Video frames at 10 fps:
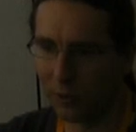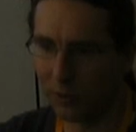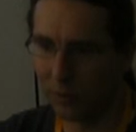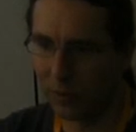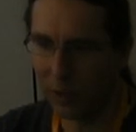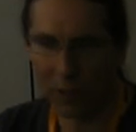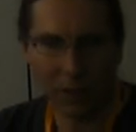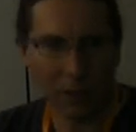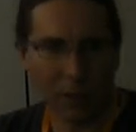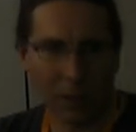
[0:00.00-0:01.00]
And,
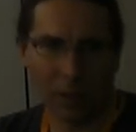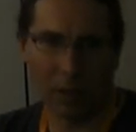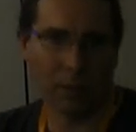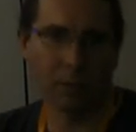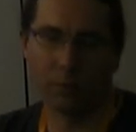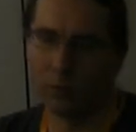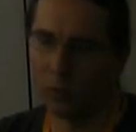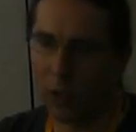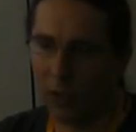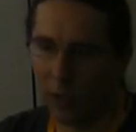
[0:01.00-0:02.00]
I'm
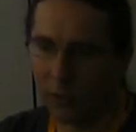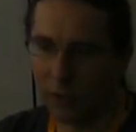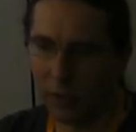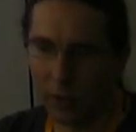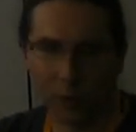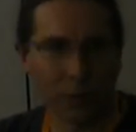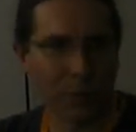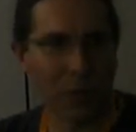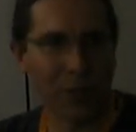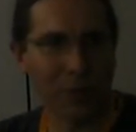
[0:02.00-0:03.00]
quite honestly a little
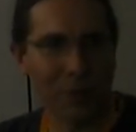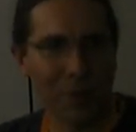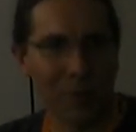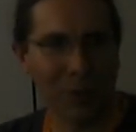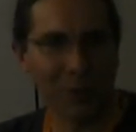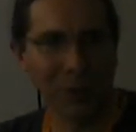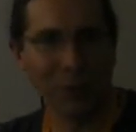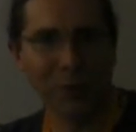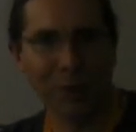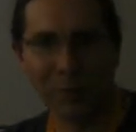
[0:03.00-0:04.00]
surprised that people aren't
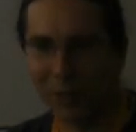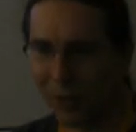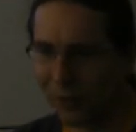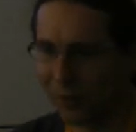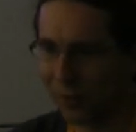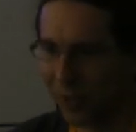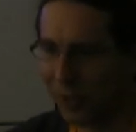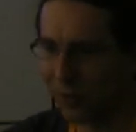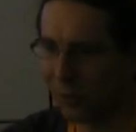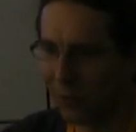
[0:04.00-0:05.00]
using it because
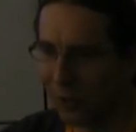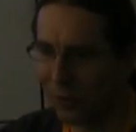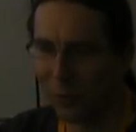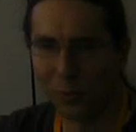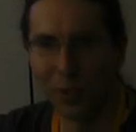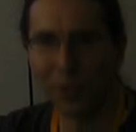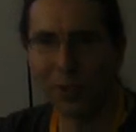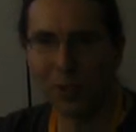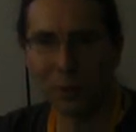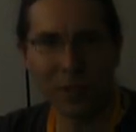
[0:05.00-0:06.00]
it's a really
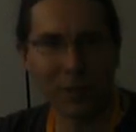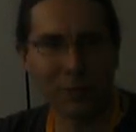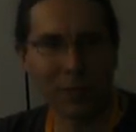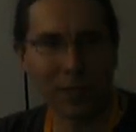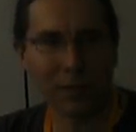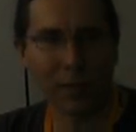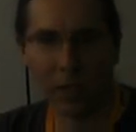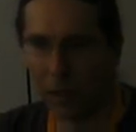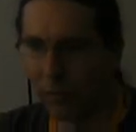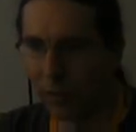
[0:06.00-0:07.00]
unique effect,
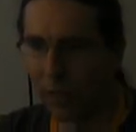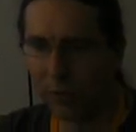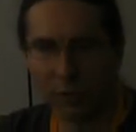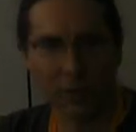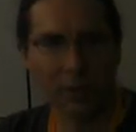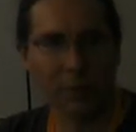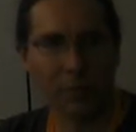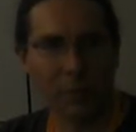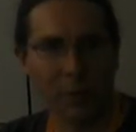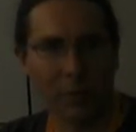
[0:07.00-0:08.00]
and I've never seen it
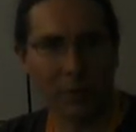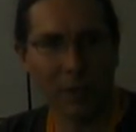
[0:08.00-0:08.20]
before.